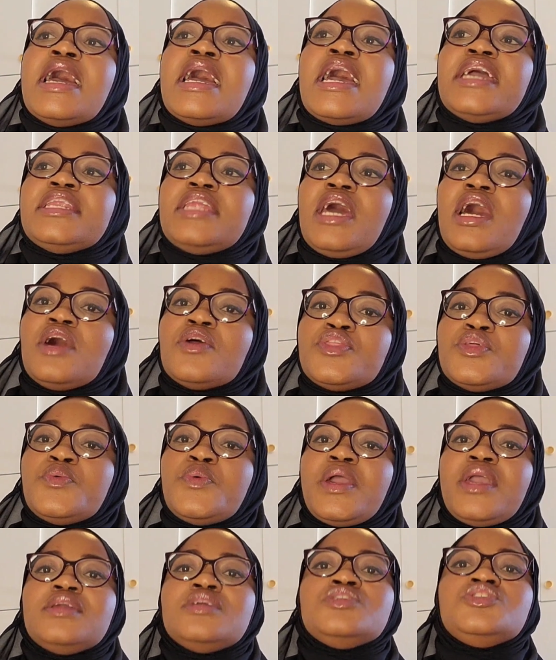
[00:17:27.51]
In a healthy
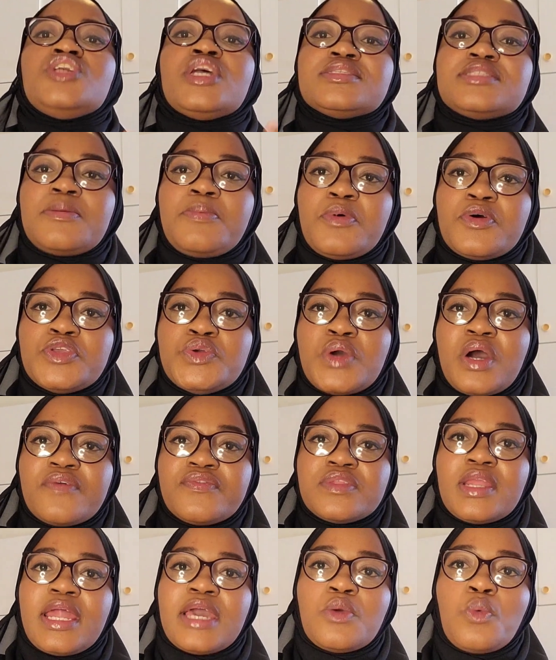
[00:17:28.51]
way, he checks up on you
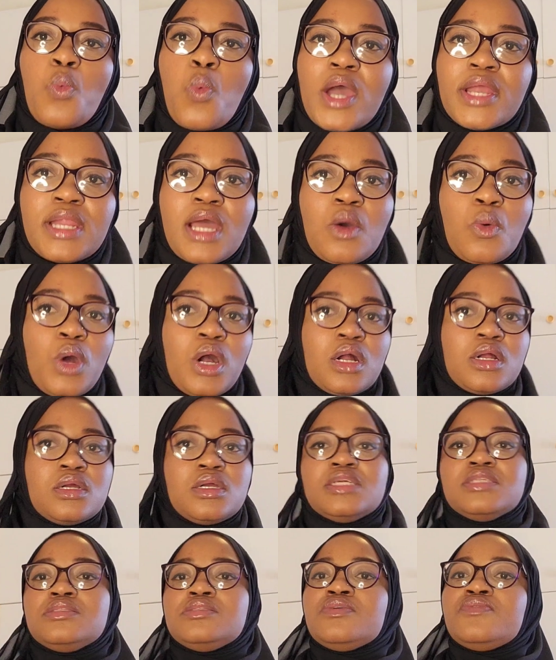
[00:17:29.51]
after like 1 hour
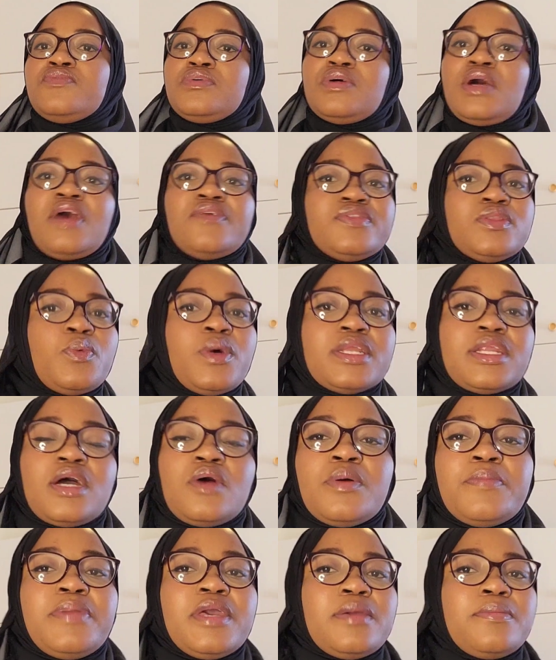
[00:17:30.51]
interval. After 1
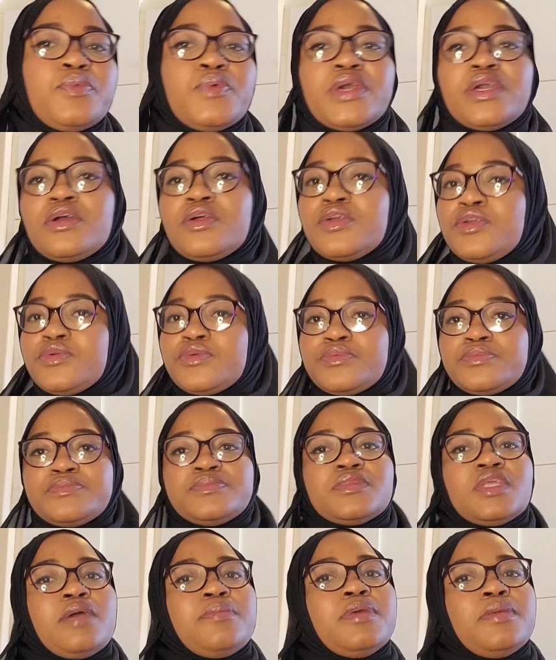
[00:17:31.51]
hour, babe, where are you?
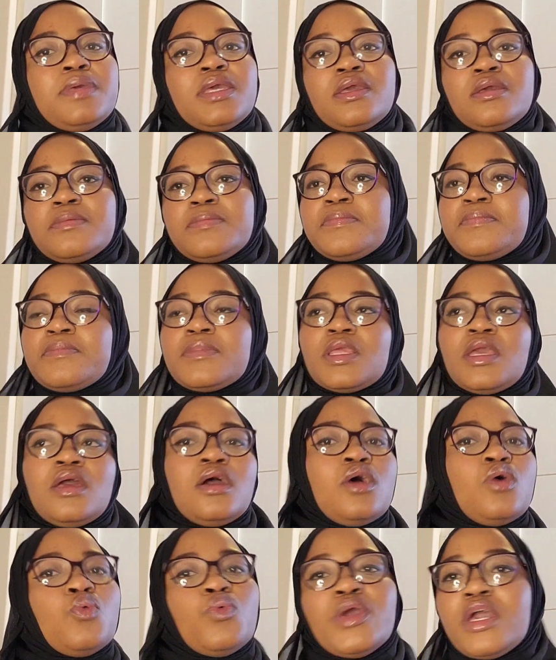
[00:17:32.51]
Habibi,
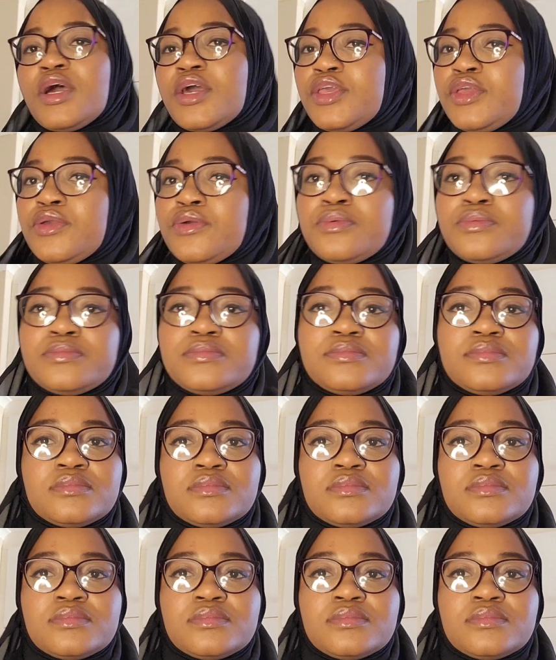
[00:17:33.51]
where are you?